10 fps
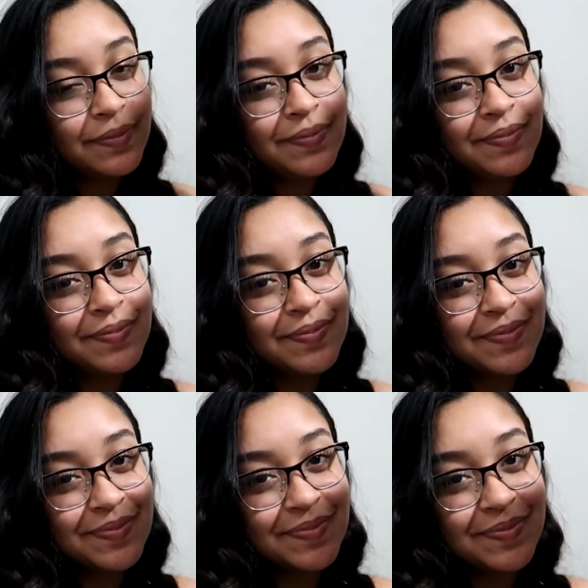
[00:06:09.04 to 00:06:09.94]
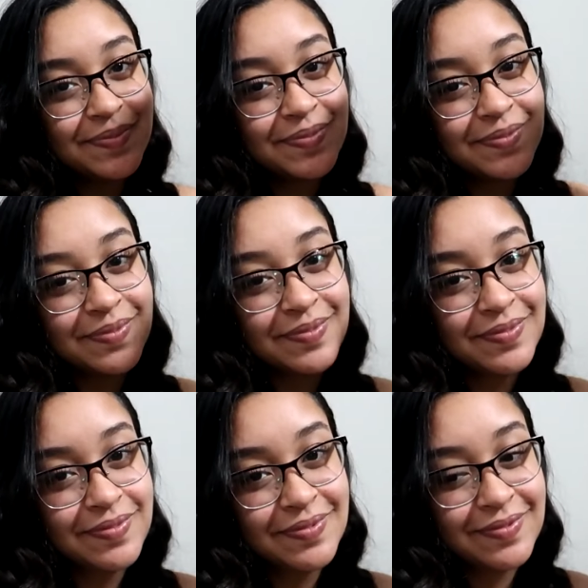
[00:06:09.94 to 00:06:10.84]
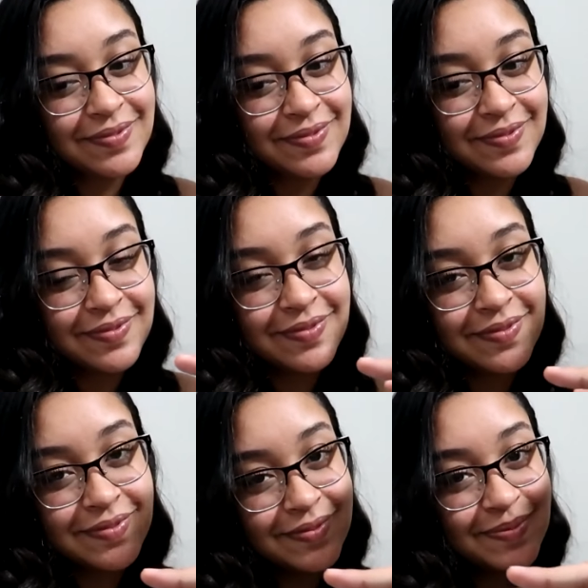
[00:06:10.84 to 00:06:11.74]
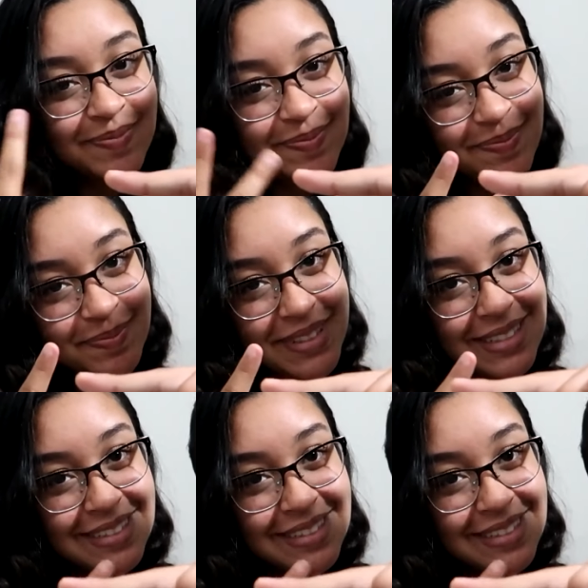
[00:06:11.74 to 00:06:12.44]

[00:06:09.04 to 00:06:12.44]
(not speaking)